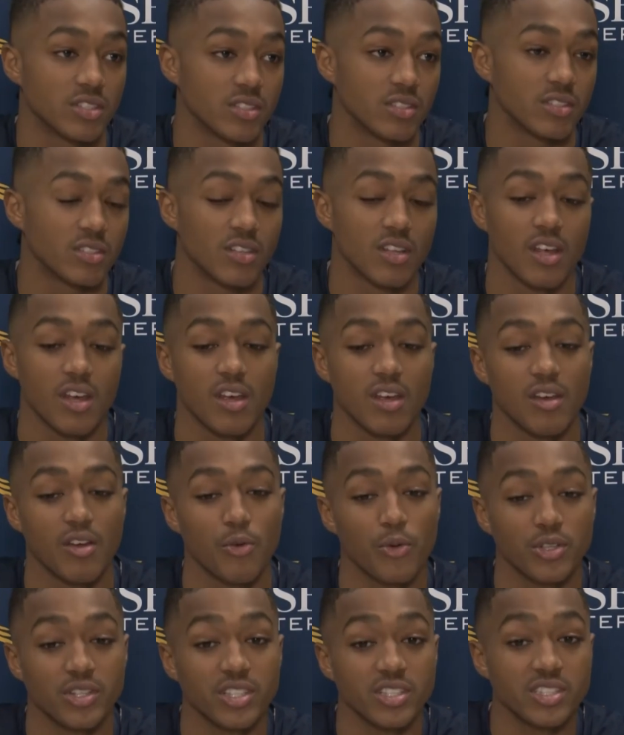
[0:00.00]
and
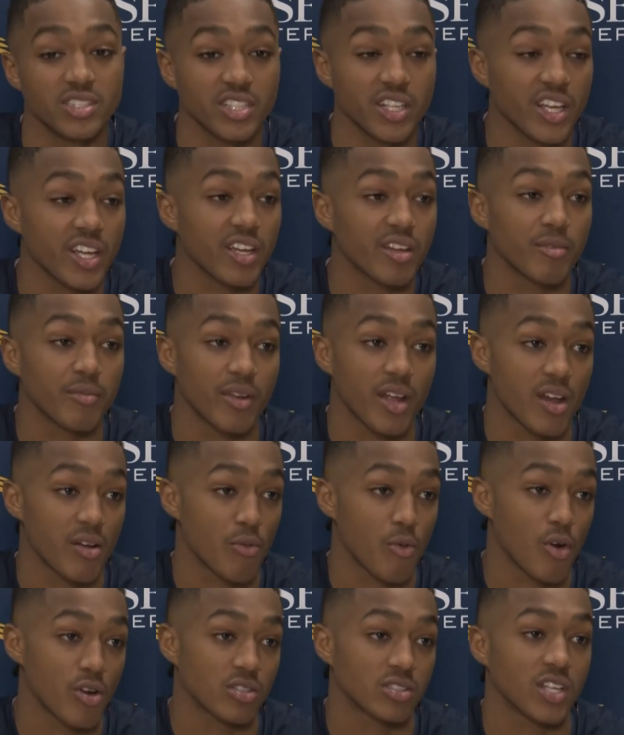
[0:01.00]
with this team, that
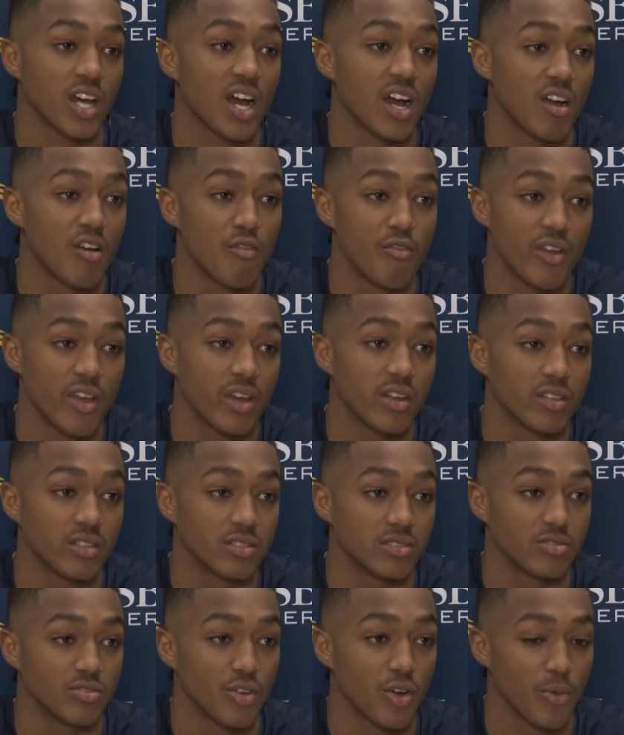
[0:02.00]
works to our
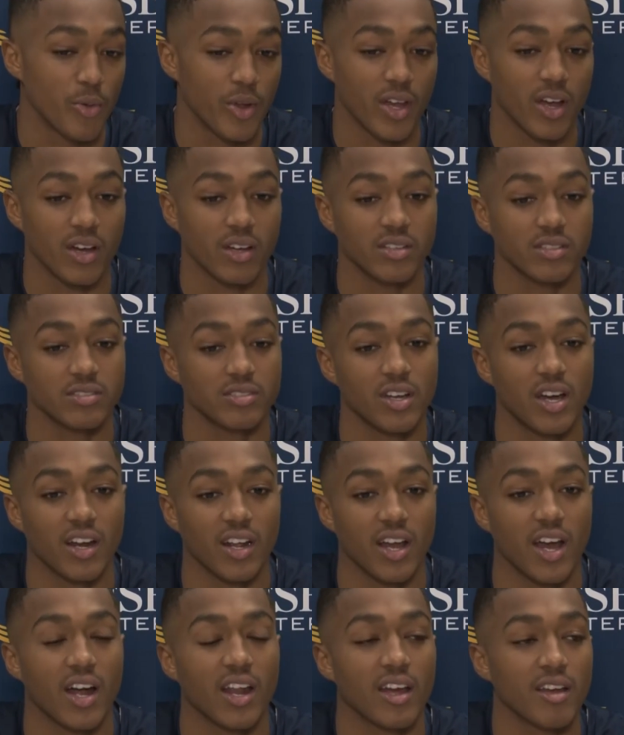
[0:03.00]
advantage. You know, we got a
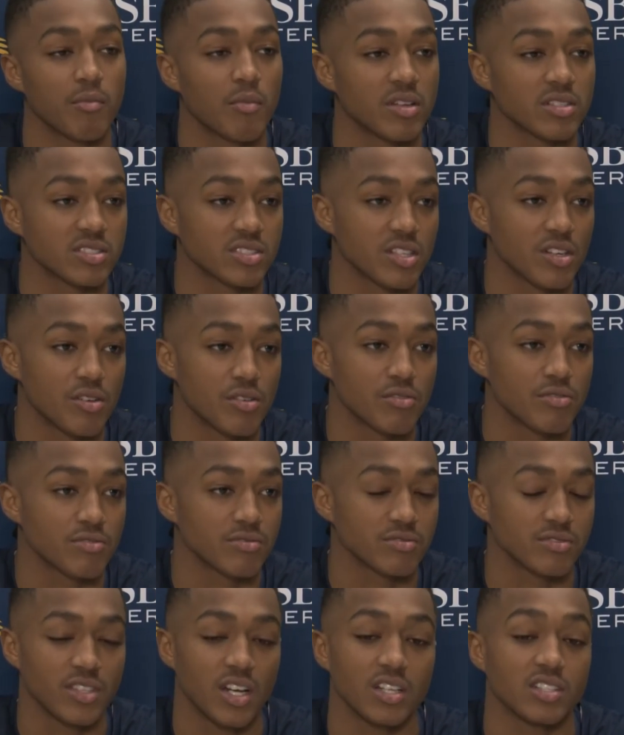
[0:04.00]
guy like myself,
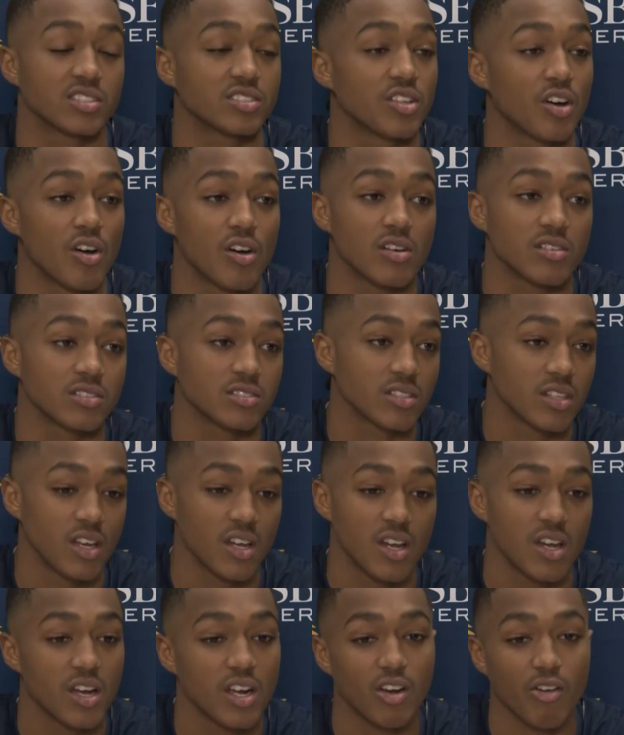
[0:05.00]
got Starks,
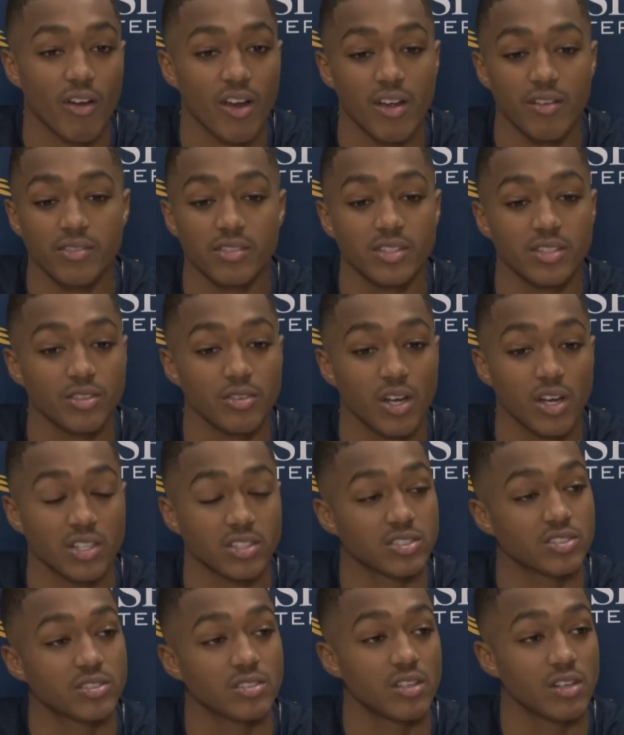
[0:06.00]
Crafty, you
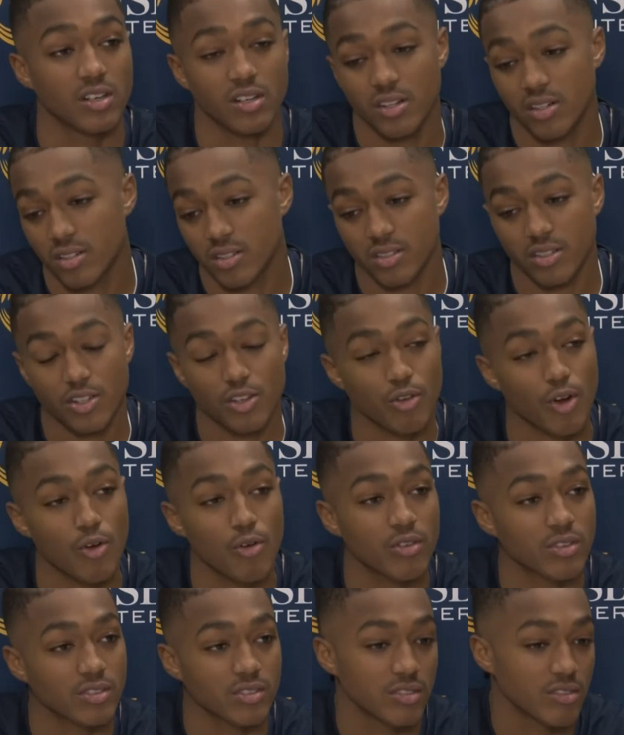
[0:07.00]
got
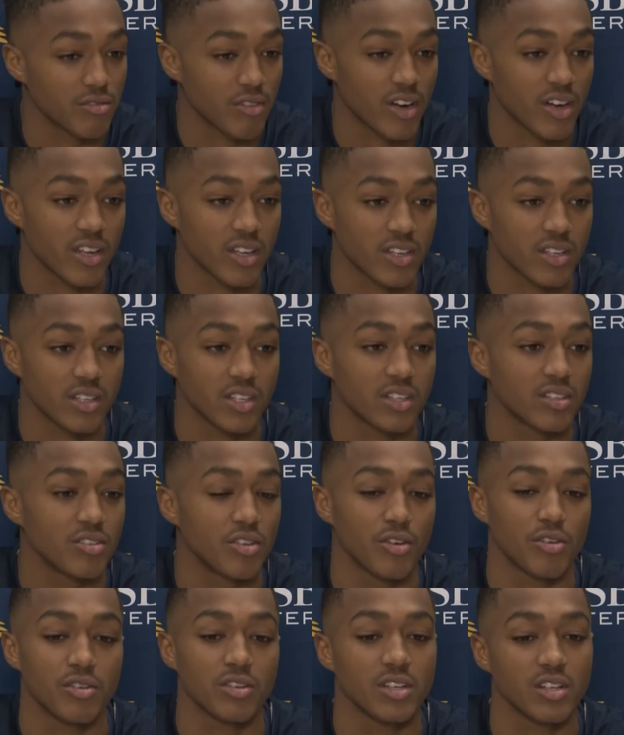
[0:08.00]
Croak right here, you
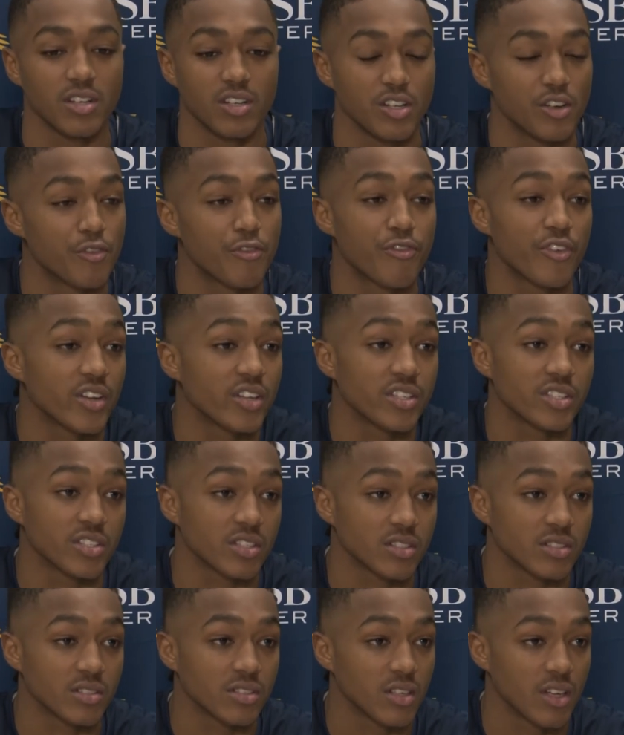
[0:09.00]
know, good
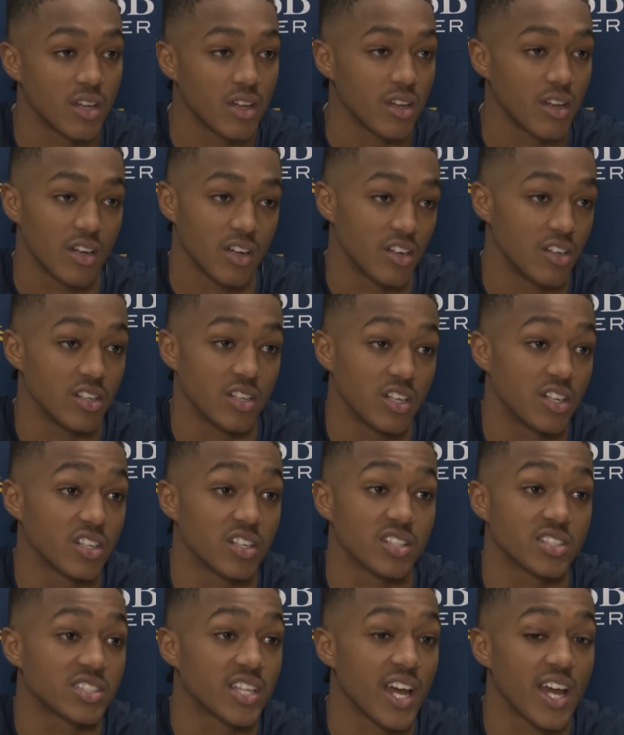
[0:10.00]
finisher, good
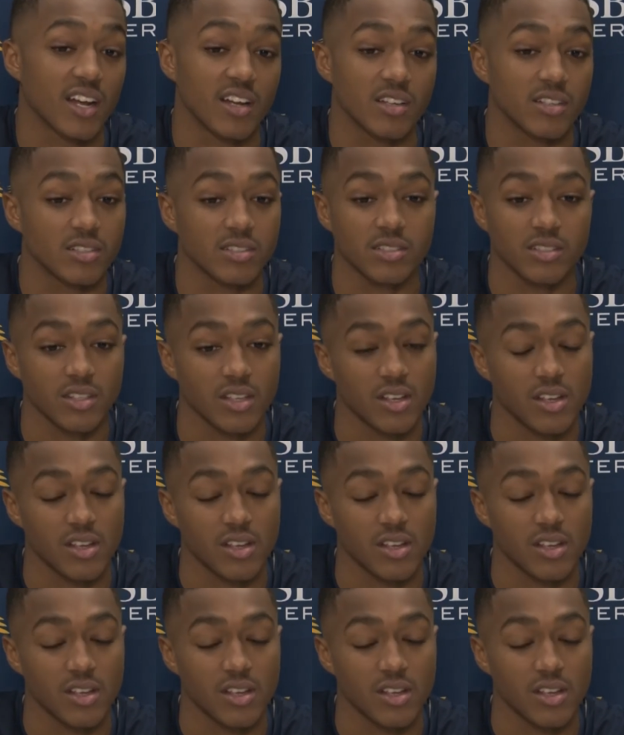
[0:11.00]
attacker.